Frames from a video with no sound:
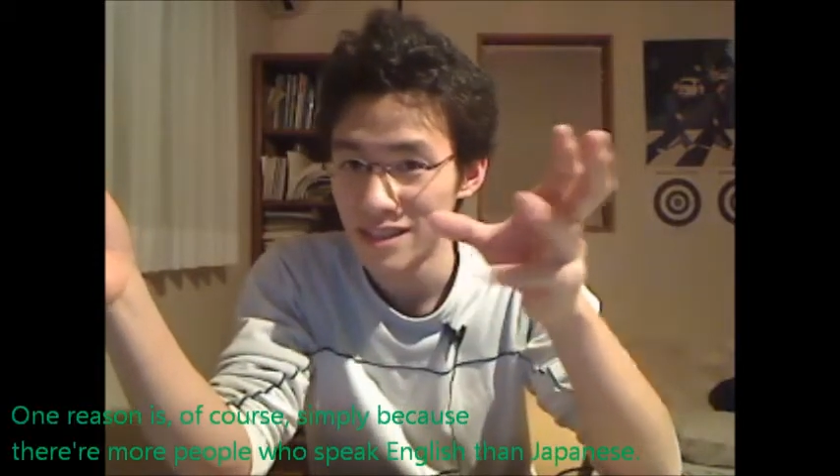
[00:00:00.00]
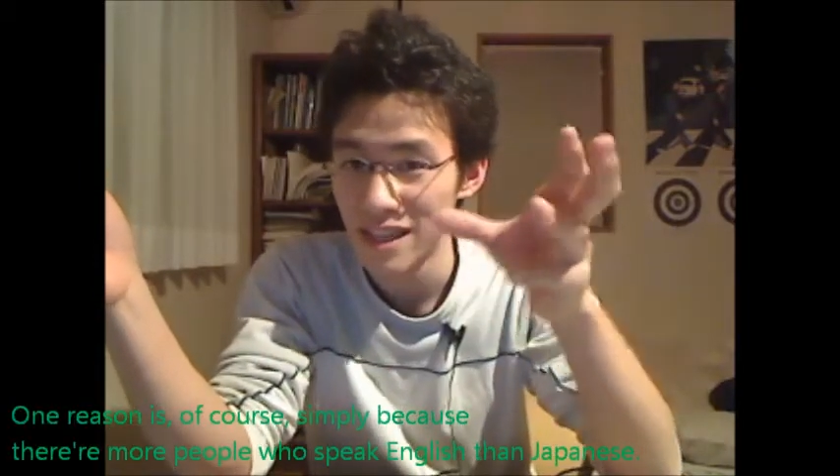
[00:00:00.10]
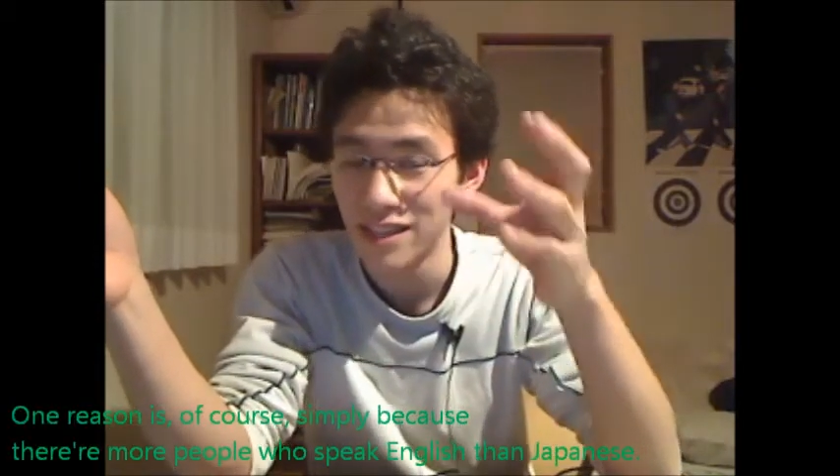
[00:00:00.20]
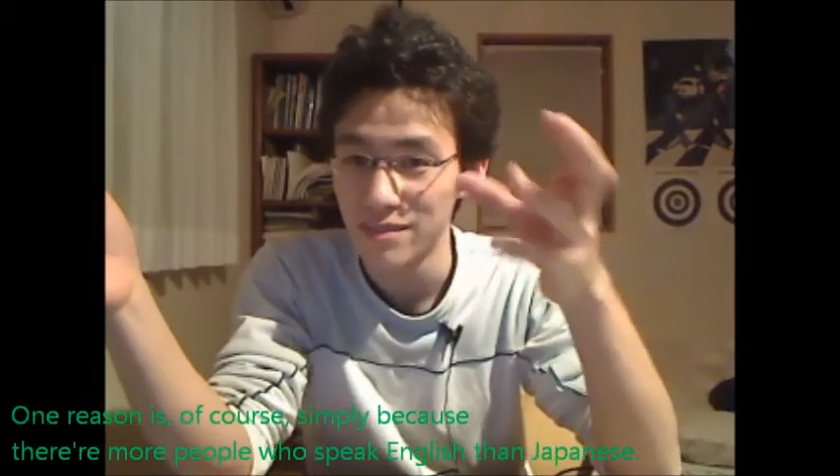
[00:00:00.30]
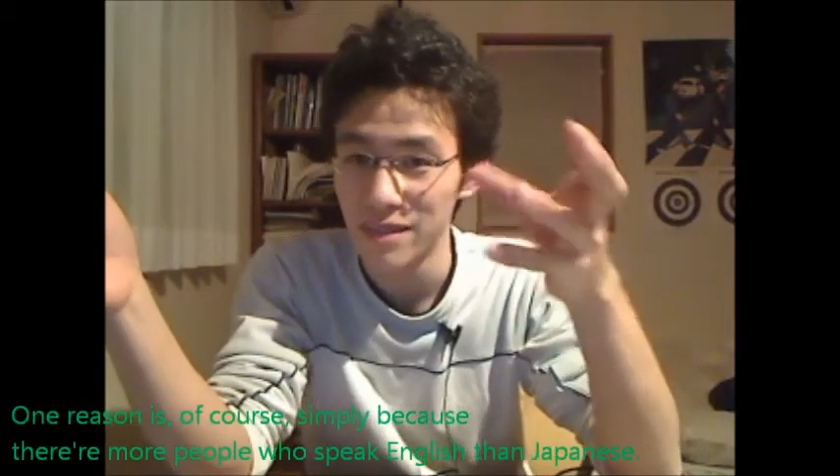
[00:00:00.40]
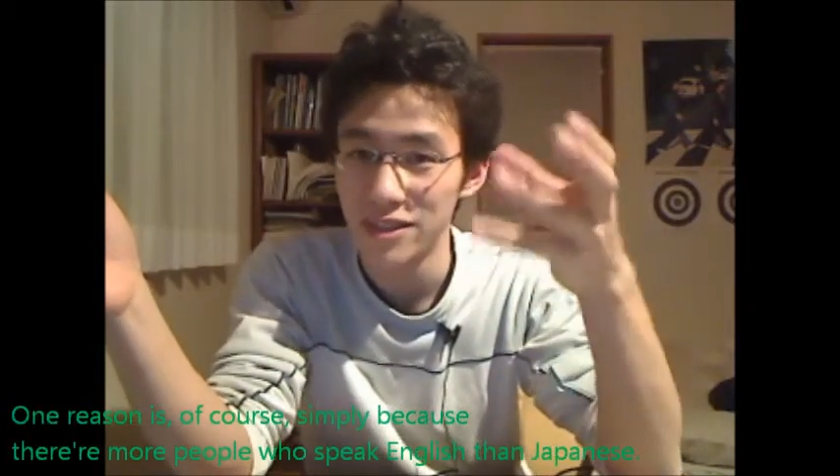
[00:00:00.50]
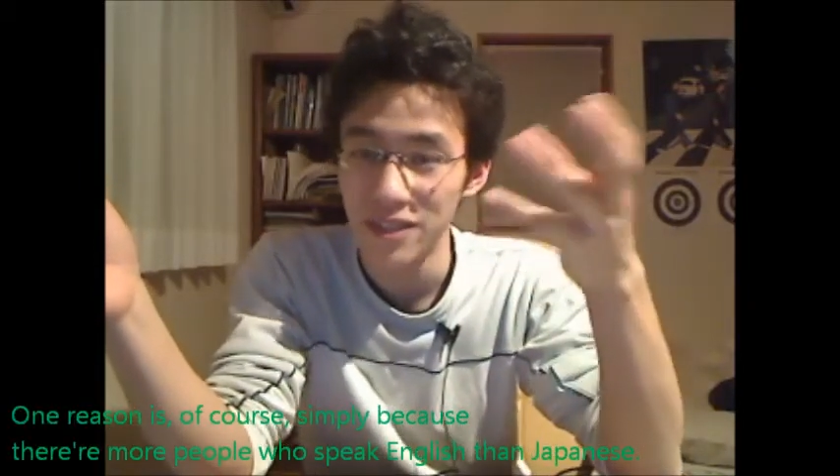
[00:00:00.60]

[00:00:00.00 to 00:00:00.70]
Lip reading: that speak